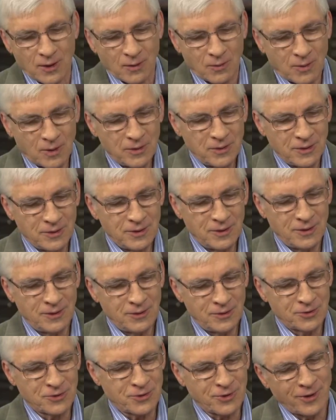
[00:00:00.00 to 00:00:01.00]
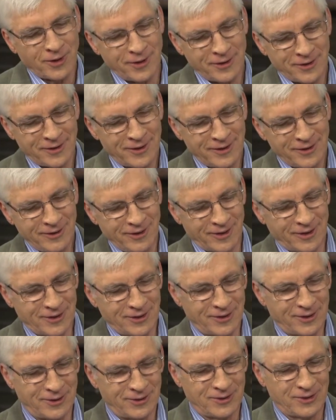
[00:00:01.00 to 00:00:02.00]
Well, you know, it's trial and error.
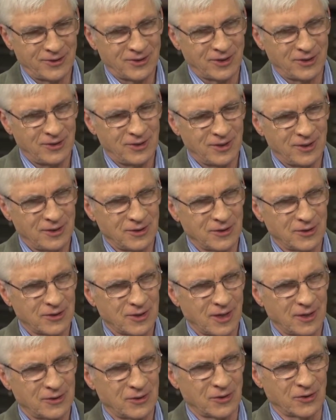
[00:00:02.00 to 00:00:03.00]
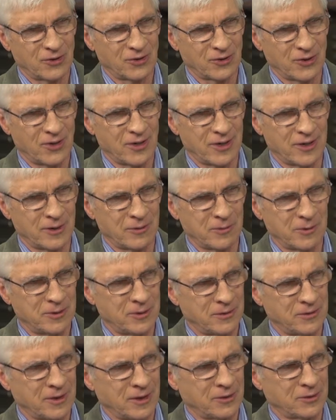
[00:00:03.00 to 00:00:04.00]
You know, you say, gee, I just got this thought. I
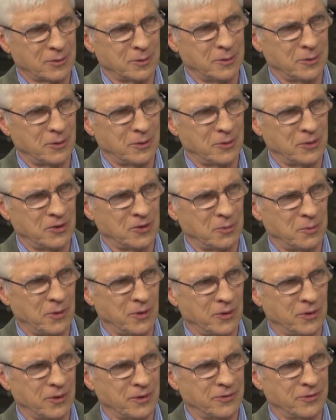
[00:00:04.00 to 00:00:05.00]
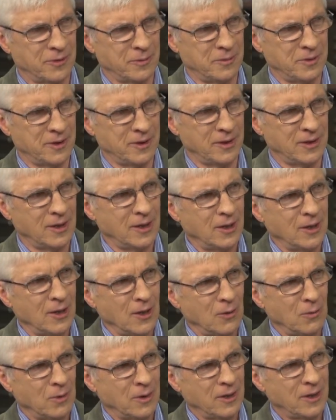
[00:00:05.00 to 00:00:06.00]
wonder if that's from the Holy Spirit or from me.
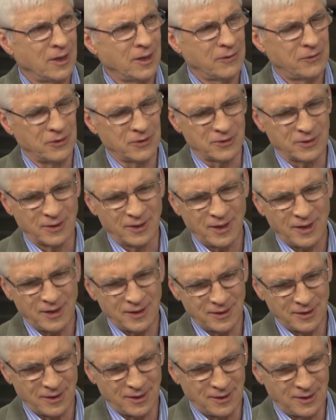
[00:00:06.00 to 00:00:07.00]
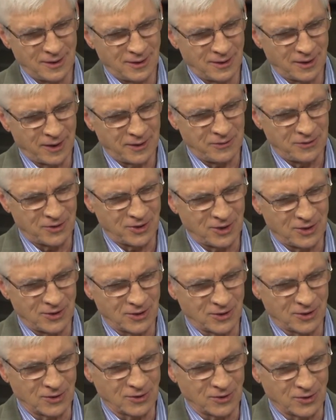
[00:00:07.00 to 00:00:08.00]
Well, hey, if it's not any
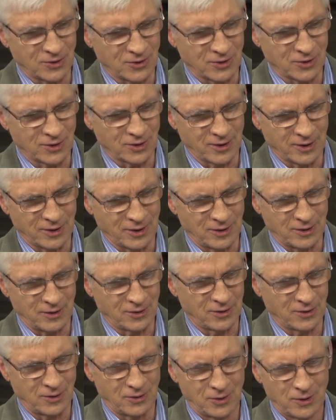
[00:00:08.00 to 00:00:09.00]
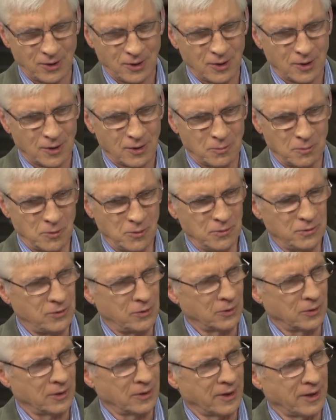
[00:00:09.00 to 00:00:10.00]
life-changing decision like, you know, move
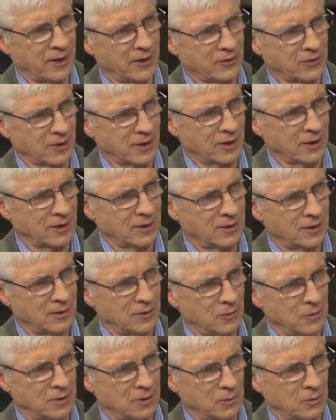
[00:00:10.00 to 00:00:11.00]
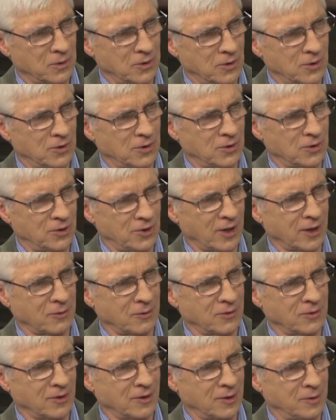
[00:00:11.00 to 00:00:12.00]
to Alaska, which you should check
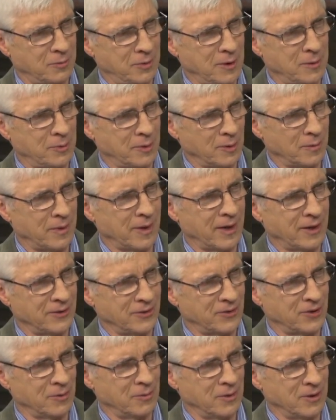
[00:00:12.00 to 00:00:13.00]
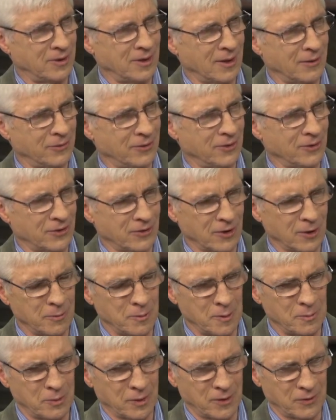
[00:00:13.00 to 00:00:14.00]
with other people about and submit that for
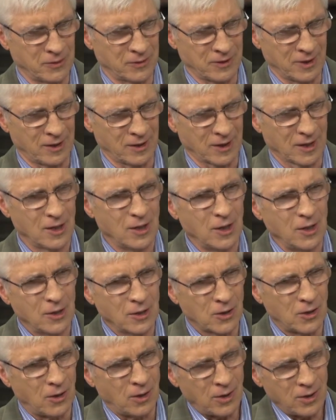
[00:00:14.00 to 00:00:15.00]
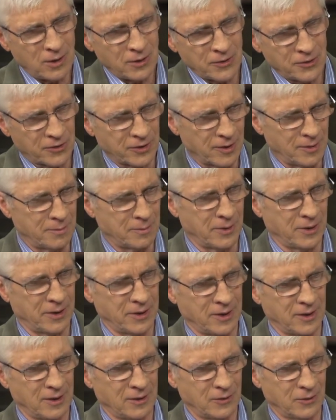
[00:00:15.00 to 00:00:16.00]
discernment, but if it's like call
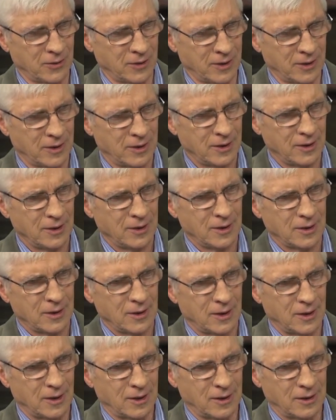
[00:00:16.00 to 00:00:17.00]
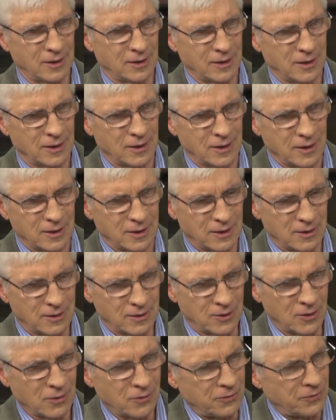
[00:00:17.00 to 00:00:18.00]
somebody or
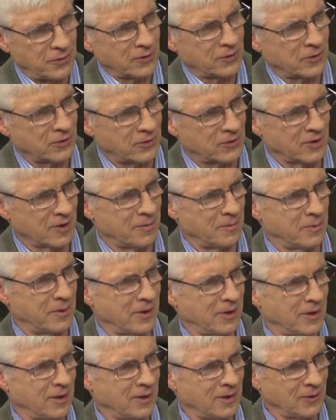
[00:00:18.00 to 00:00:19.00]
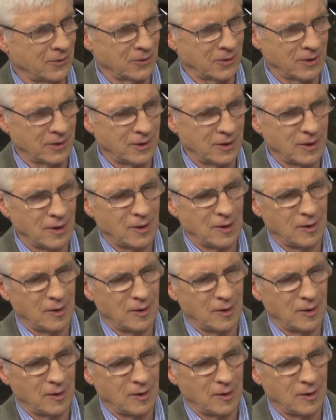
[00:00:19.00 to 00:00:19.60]
go visit somebody or